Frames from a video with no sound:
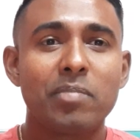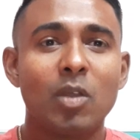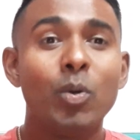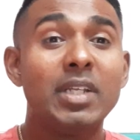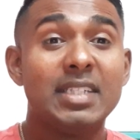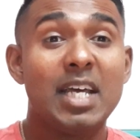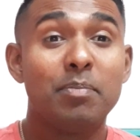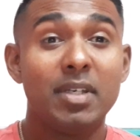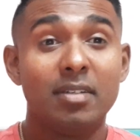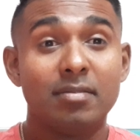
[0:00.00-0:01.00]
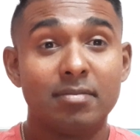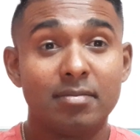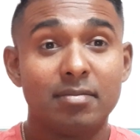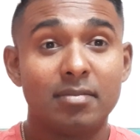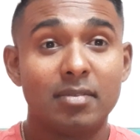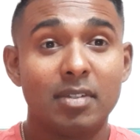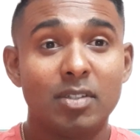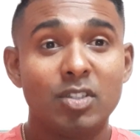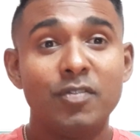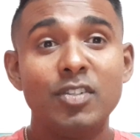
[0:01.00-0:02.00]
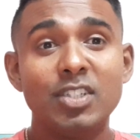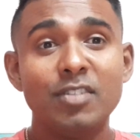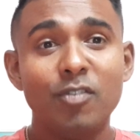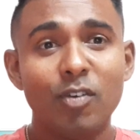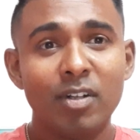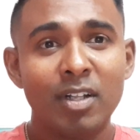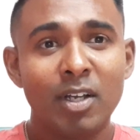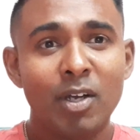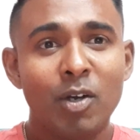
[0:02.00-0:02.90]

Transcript: what does that mean? So first of all,